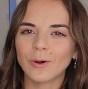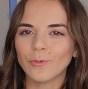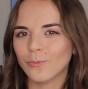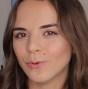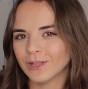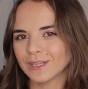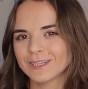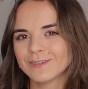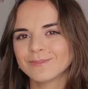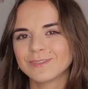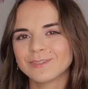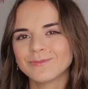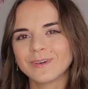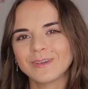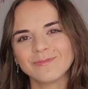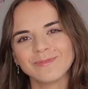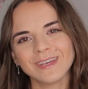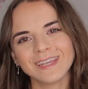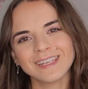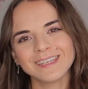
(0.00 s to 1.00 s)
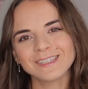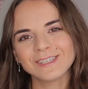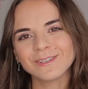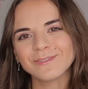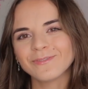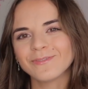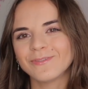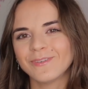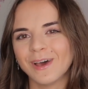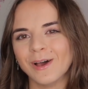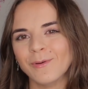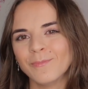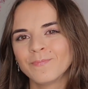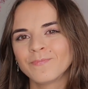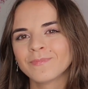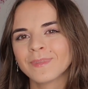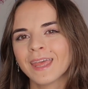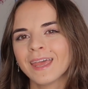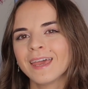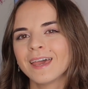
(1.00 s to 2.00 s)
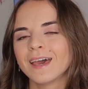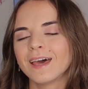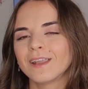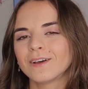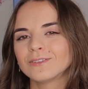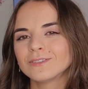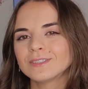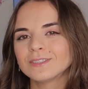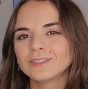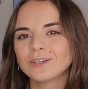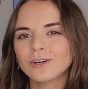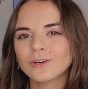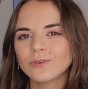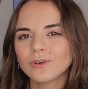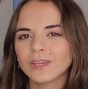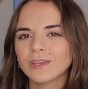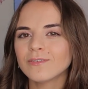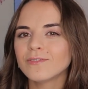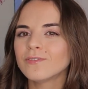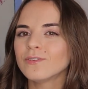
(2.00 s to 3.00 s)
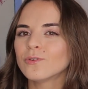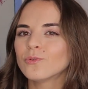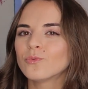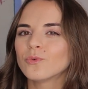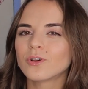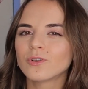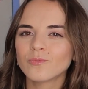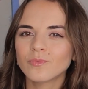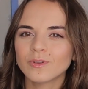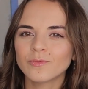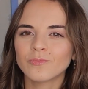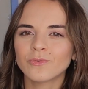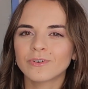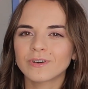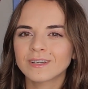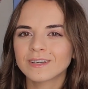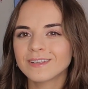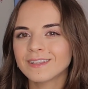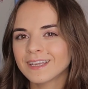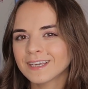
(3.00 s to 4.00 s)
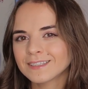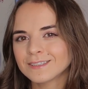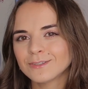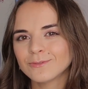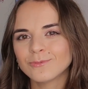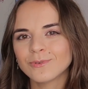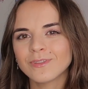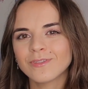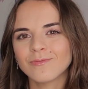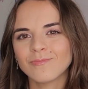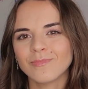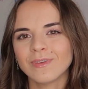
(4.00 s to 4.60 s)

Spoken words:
welcome to my Bedition fam. And also, if you want to be more connected with